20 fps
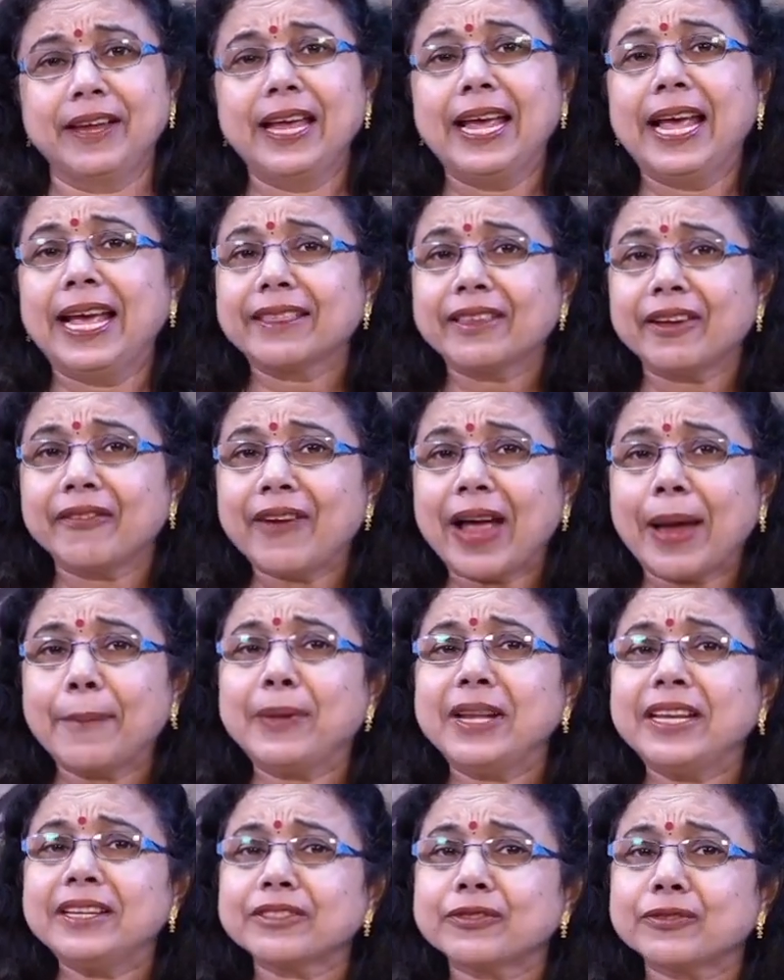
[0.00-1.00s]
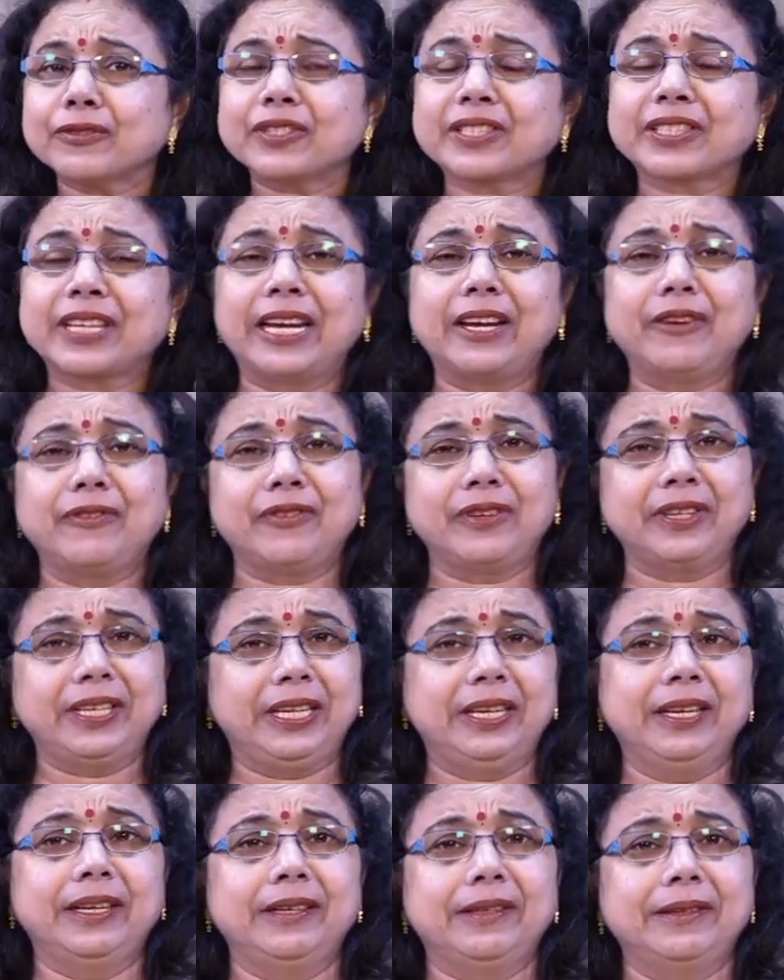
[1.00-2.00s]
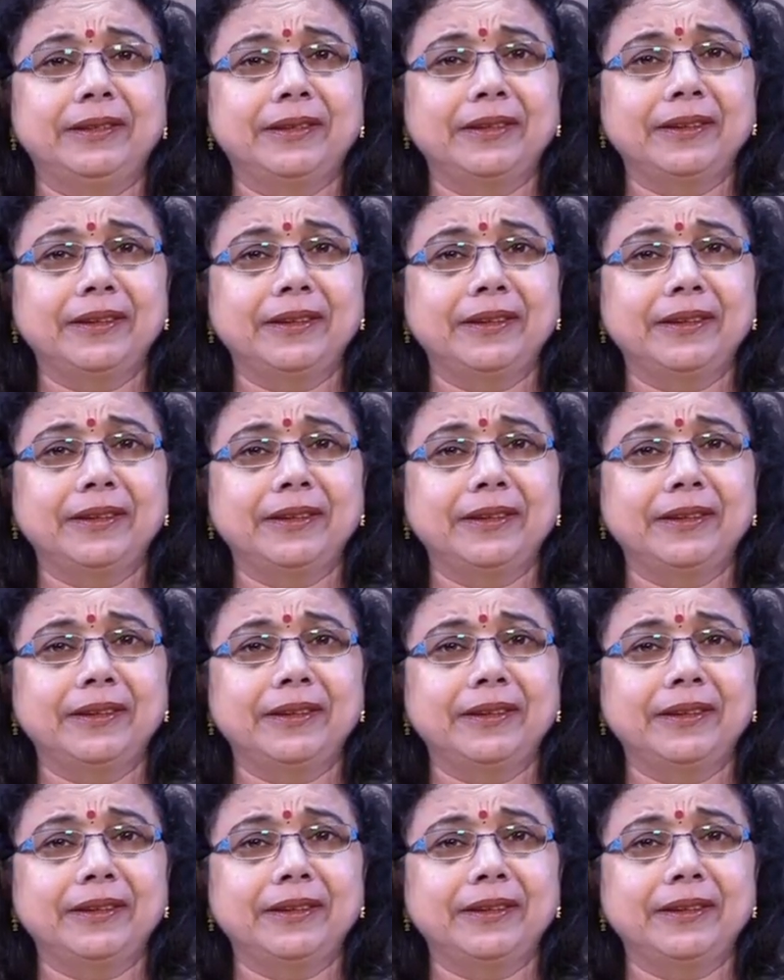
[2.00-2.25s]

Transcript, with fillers: And the families who stay over here,